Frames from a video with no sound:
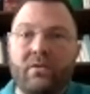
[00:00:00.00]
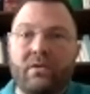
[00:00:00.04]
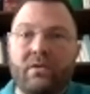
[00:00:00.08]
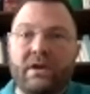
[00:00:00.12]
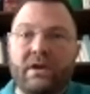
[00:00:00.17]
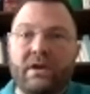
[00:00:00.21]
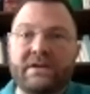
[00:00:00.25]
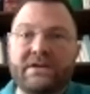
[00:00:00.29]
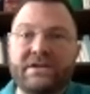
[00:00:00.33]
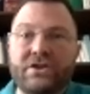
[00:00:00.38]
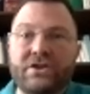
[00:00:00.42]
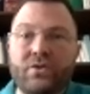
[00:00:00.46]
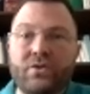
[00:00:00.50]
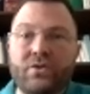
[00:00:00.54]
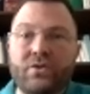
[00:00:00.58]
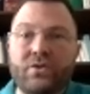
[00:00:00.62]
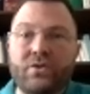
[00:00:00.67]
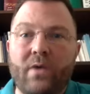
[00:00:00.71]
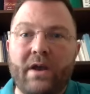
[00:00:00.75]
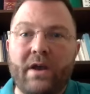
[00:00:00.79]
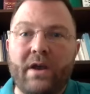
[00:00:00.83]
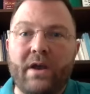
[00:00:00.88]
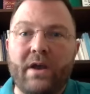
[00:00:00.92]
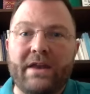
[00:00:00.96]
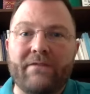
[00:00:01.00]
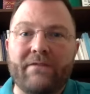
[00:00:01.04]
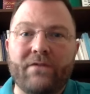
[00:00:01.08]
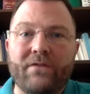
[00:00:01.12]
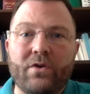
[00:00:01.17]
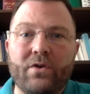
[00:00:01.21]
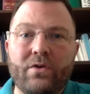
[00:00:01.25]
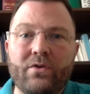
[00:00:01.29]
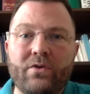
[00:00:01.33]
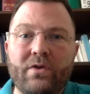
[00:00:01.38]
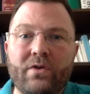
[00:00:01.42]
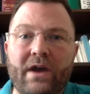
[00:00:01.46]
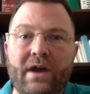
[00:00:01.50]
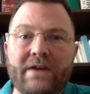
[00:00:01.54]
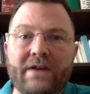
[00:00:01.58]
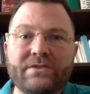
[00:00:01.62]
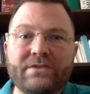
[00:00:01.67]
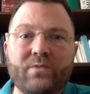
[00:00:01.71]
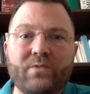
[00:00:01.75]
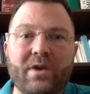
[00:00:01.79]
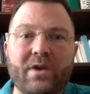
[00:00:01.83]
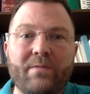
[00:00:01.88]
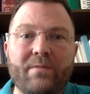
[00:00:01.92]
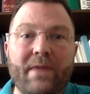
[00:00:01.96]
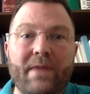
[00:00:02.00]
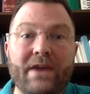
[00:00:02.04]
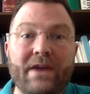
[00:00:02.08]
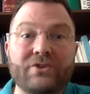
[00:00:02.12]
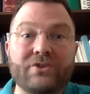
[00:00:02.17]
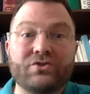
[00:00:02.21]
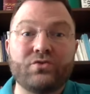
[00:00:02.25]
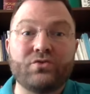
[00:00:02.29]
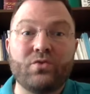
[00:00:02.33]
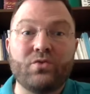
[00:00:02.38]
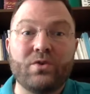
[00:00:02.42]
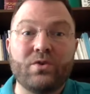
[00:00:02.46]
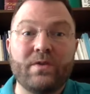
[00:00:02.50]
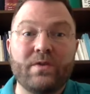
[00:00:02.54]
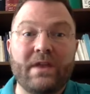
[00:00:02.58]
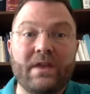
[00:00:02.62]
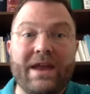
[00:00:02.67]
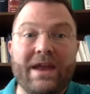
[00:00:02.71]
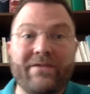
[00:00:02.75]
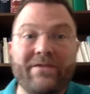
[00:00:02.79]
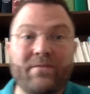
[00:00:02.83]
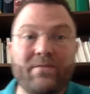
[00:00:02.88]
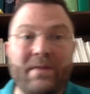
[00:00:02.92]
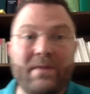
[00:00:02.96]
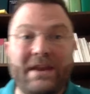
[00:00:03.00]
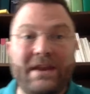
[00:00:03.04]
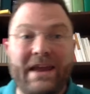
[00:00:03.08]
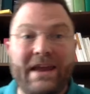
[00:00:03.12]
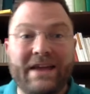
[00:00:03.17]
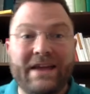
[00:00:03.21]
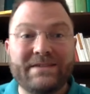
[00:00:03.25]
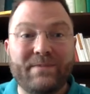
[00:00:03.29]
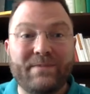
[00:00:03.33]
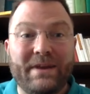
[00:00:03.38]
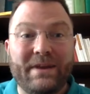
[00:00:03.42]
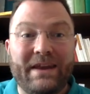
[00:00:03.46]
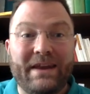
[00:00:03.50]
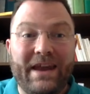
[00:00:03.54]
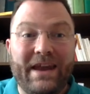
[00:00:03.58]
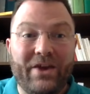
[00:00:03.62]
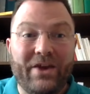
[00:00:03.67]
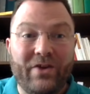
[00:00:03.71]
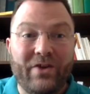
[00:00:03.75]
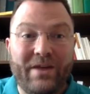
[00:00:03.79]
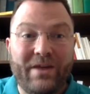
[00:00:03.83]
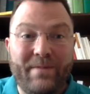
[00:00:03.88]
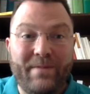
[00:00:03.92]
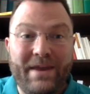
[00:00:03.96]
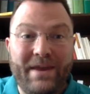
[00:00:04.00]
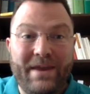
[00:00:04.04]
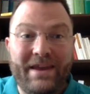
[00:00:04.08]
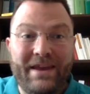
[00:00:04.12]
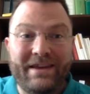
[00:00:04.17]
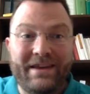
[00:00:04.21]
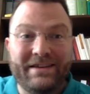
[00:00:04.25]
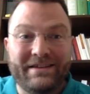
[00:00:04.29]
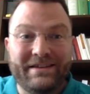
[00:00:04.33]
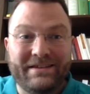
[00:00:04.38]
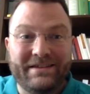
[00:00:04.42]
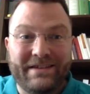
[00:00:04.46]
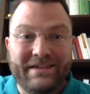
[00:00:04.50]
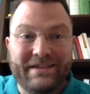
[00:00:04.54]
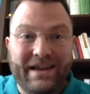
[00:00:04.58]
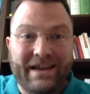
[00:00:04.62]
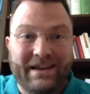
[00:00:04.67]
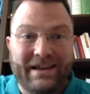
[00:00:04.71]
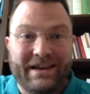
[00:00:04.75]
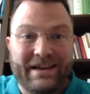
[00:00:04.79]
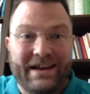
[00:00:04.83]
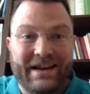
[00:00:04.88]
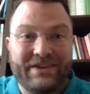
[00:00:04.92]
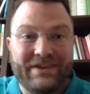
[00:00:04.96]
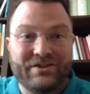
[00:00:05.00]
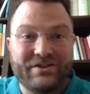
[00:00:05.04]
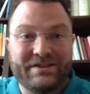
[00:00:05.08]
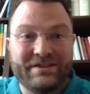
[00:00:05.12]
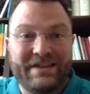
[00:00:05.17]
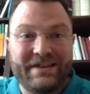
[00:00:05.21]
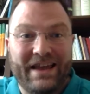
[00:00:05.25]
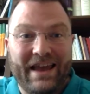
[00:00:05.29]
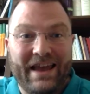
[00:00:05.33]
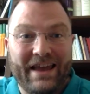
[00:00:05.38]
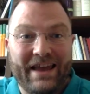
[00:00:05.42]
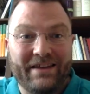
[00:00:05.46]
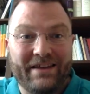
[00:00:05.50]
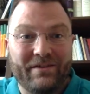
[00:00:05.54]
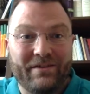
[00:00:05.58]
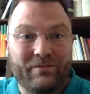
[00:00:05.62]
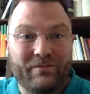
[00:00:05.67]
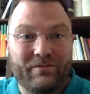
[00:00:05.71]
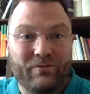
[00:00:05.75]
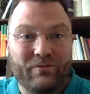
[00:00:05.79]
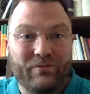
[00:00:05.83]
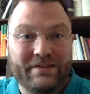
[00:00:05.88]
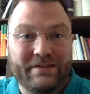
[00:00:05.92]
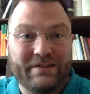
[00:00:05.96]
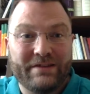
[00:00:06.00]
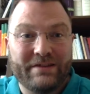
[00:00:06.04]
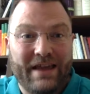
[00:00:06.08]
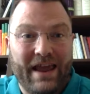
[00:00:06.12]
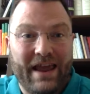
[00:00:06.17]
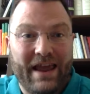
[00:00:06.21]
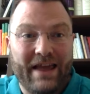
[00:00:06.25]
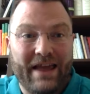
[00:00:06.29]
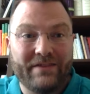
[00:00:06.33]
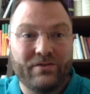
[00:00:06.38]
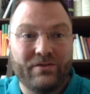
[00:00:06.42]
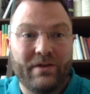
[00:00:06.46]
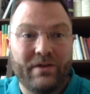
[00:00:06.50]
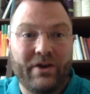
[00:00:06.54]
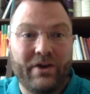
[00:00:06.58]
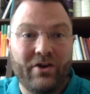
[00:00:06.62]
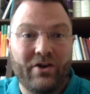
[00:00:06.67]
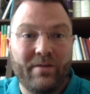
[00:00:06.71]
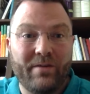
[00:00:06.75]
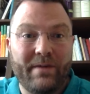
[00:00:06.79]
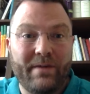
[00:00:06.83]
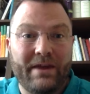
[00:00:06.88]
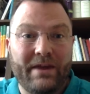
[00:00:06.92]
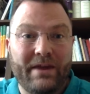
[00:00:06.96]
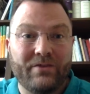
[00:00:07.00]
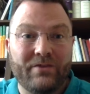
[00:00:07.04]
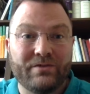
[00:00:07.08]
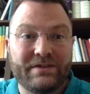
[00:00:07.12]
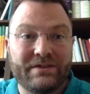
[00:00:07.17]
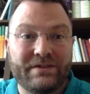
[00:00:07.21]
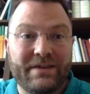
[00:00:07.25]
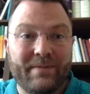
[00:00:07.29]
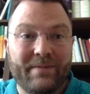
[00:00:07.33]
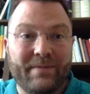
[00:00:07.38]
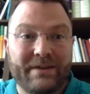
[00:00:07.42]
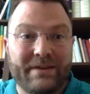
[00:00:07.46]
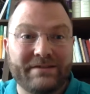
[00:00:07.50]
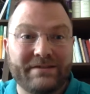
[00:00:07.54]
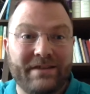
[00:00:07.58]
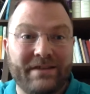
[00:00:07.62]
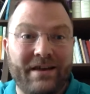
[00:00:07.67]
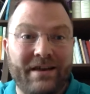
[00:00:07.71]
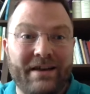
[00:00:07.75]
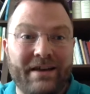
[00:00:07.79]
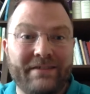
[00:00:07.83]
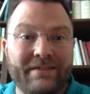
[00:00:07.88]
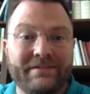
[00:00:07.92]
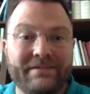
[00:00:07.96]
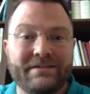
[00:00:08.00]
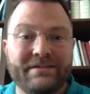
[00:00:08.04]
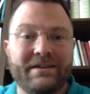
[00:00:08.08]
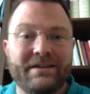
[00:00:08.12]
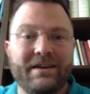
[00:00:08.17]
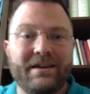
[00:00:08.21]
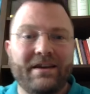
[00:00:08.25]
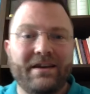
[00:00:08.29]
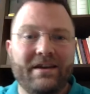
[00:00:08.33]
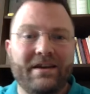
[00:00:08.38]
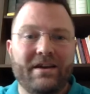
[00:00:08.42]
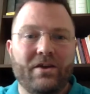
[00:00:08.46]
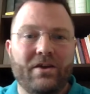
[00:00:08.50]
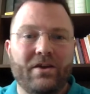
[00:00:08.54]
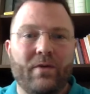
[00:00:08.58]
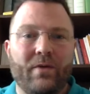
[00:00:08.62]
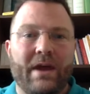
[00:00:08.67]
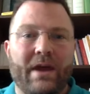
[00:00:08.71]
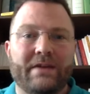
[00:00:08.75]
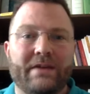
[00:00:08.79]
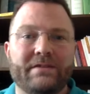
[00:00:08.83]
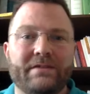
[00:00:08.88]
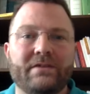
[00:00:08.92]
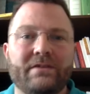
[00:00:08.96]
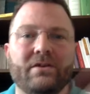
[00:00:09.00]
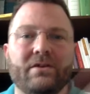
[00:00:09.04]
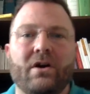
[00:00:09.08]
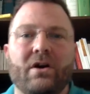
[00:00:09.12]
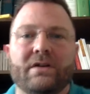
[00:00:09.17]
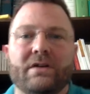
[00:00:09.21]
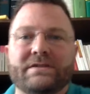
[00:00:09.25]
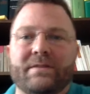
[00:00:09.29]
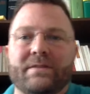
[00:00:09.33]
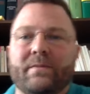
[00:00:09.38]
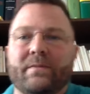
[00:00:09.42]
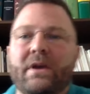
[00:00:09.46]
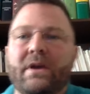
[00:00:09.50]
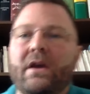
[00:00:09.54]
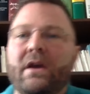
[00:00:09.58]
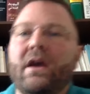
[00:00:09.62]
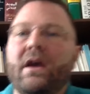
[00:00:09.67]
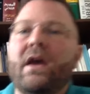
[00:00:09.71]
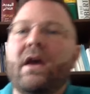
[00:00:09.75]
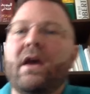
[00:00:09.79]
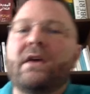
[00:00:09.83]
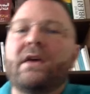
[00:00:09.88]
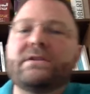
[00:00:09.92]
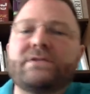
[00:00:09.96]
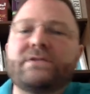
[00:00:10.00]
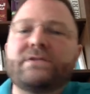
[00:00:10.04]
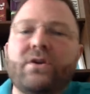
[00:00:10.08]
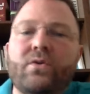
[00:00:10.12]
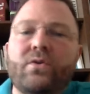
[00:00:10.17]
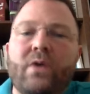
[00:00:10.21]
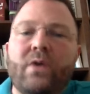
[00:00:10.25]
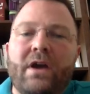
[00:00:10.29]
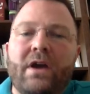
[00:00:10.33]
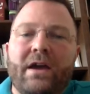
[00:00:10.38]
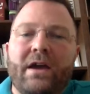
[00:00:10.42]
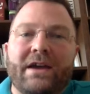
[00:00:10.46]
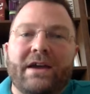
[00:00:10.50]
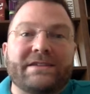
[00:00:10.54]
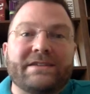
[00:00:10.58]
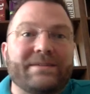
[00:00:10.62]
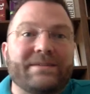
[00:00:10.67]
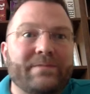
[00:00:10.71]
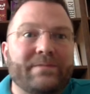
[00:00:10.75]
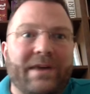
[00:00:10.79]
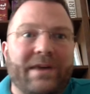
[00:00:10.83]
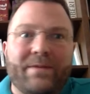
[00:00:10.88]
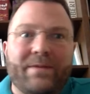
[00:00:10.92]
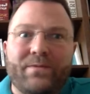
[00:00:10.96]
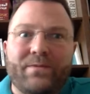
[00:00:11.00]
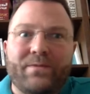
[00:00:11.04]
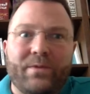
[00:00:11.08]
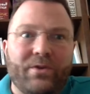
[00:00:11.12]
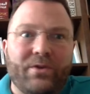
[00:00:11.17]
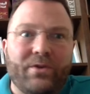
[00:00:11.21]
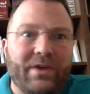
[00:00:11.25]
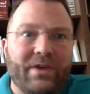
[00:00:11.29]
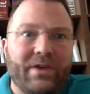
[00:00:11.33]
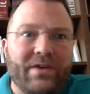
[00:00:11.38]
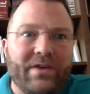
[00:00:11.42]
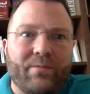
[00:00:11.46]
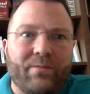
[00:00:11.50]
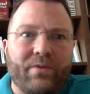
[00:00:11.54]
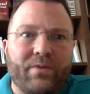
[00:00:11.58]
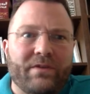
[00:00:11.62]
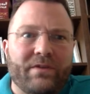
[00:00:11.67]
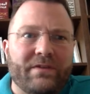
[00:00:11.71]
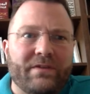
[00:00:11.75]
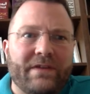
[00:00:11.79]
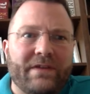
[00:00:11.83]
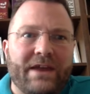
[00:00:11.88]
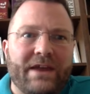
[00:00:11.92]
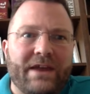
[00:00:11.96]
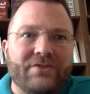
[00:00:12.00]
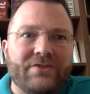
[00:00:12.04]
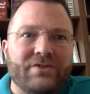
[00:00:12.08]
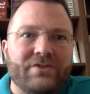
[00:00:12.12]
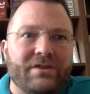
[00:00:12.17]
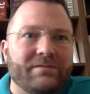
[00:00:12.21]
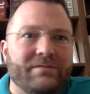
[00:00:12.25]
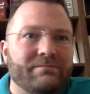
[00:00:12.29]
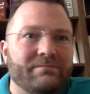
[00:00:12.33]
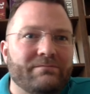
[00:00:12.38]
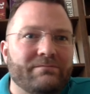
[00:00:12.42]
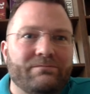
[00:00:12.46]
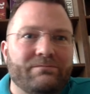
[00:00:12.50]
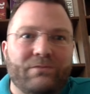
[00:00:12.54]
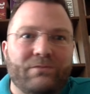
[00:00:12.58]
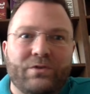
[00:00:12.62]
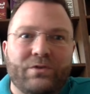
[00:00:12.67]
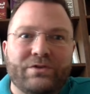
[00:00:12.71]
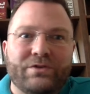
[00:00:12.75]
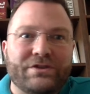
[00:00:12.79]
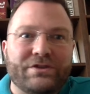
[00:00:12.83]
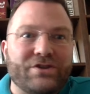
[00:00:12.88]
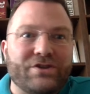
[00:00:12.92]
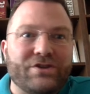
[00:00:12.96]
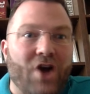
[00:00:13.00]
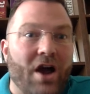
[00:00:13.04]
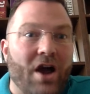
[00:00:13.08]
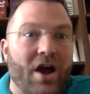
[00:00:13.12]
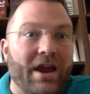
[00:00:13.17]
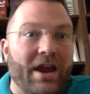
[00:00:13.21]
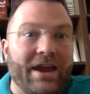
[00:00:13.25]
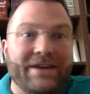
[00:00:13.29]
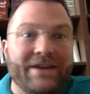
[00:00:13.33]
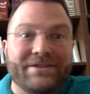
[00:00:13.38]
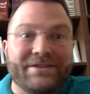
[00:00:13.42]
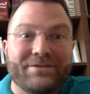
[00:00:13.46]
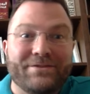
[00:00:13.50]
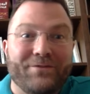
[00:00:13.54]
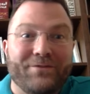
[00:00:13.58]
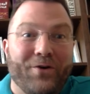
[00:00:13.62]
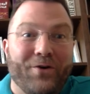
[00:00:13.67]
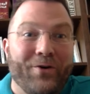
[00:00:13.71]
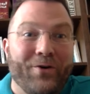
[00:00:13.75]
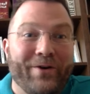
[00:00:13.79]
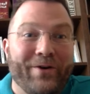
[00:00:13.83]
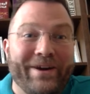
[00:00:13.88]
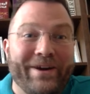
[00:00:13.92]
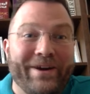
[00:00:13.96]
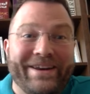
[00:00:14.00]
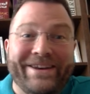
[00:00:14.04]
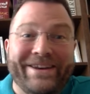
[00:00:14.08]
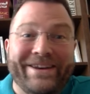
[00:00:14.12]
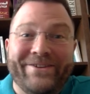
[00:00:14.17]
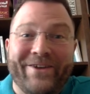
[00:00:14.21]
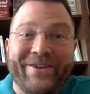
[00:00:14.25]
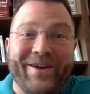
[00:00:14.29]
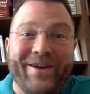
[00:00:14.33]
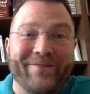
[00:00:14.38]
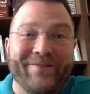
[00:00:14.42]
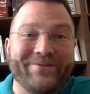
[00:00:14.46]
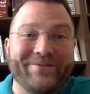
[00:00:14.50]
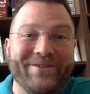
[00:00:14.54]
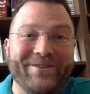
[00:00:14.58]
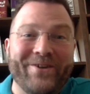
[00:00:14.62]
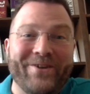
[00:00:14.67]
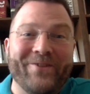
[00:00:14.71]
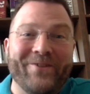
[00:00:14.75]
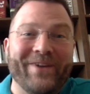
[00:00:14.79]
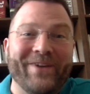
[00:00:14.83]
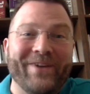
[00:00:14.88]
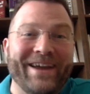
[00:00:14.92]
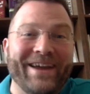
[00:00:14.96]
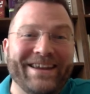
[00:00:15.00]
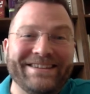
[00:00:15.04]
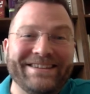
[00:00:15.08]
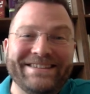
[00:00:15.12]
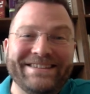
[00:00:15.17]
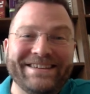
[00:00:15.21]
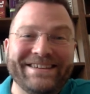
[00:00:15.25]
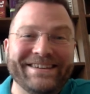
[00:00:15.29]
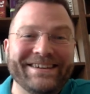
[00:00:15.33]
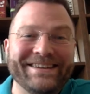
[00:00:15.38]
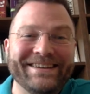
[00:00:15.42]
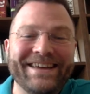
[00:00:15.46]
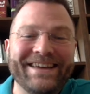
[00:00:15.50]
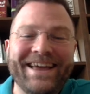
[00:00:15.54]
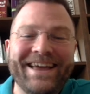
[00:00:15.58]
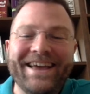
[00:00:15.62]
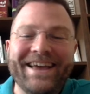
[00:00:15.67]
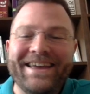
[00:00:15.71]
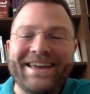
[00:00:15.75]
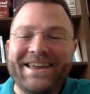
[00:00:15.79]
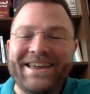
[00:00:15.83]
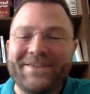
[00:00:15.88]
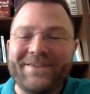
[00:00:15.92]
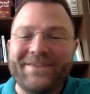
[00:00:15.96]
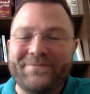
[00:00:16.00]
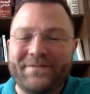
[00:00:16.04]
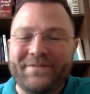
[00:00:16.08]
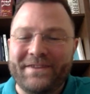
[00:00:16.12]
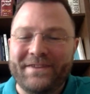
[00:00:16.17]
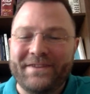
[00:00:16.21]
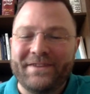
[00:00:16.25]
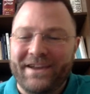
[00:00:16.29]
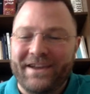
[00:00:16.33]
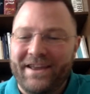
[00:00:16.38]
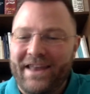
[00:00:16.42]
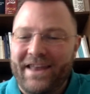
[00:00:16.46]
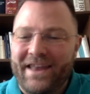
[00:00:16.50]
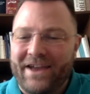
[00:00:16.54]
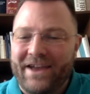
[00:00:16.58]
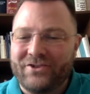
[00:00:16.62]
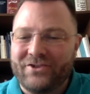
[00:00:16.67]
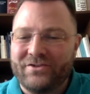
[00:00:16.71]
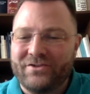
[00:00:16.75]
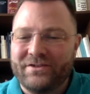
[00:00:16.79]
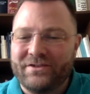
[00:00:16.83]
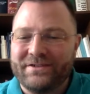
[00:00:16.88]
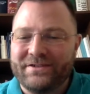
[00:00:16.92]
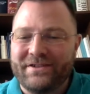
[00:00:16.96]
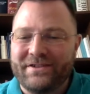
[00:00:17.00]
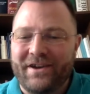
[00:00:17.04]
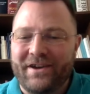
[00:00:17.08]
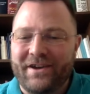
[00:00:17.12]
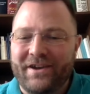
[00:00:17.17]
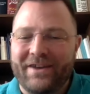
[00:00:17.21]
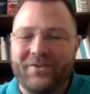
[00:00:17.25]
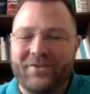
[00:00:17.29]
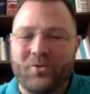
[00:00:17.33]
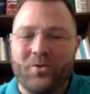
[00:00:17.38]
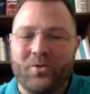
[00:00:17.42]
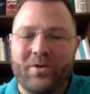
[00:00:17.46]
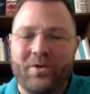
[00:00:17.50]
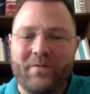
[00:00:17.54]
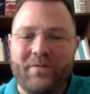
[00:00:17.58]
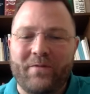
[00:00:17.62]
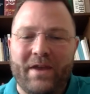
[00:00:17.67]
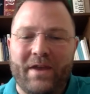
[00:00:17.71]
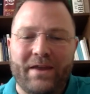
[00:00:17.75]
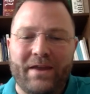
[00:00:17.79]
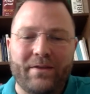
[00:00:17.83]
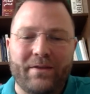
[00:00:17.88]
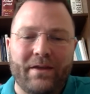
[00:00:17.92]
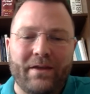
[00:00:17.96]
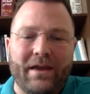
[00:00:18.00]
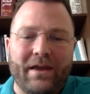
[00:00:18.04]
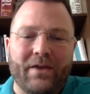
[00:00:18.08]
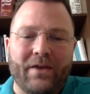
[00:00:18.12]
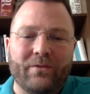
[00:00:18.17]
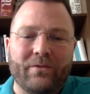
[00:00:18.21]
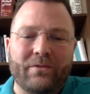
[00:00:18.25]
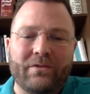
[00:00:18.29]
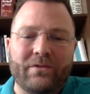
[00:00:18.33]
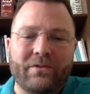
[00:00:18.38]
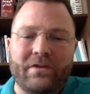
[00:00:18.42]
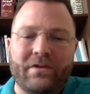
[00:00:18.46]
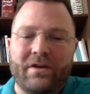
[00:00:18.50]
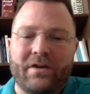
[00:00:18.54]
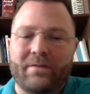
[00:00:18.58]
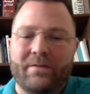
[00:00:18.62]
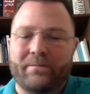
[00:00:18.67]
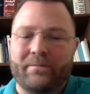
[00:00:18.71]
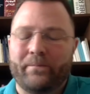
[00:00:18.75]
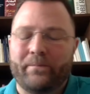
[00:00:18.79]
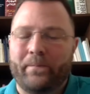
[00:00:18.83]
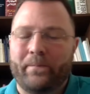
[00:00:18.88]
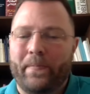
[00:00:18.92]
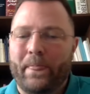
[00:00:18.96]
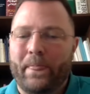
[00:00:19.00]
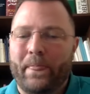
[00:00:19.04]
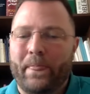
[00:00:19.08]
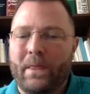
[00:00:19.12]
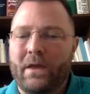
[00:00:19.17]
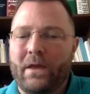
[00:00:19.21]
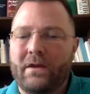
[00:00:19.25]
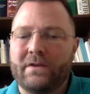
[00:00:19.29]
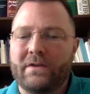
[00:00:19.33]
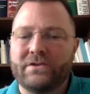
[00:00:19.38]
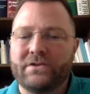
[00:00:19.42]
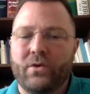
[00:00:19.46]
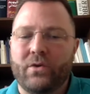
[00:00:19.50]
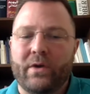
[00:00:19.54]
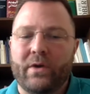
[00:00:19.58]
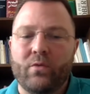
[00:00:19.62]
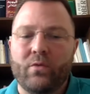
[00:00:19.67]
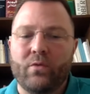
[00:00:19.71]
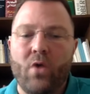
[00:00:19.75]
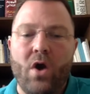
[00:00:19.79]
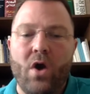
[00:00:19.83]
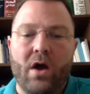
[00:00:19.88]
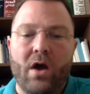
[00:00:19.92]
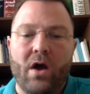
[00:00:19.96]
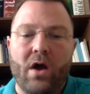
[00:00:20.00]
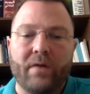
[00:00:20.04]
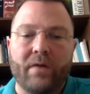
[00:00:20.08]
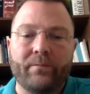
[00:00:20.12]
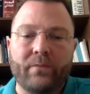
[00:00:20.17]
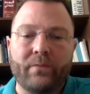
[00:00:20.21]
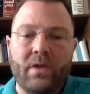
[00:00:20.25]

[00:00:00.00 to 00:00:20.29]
continue on any further, I just want to make sure that everybody has been hearing me. Can I just see a hand raise the hands? You're hearing me and you're seeing my slides. Great, awesome. So, because sometimes when you're giving a presentation, you're just talking into the void and you have no idea if the connection is cut or if anything else um, is going wrong.